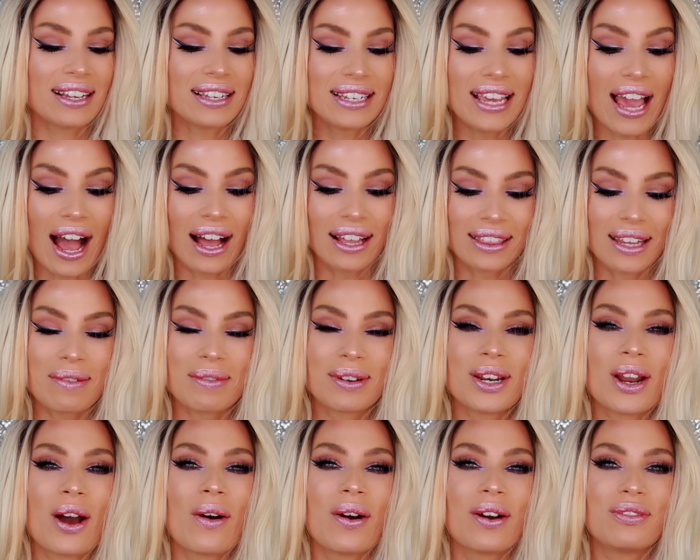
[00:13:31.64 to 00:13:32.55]
yeah, let
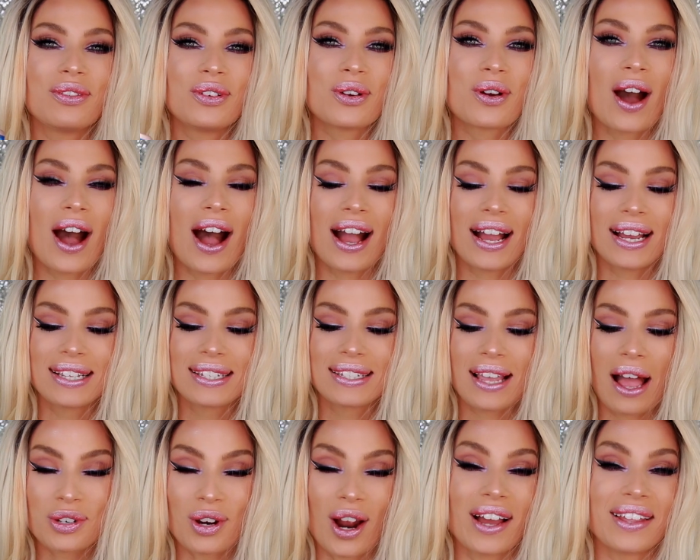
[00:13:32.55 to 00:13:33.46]
me know if you
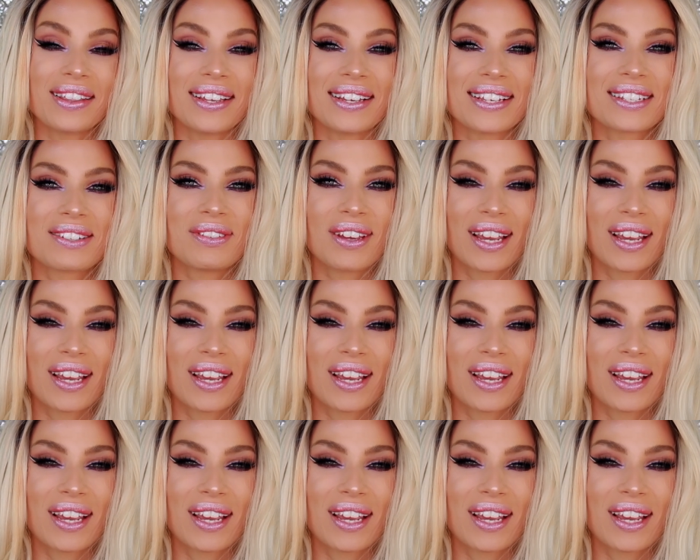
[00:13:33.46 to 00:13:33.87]
guys try this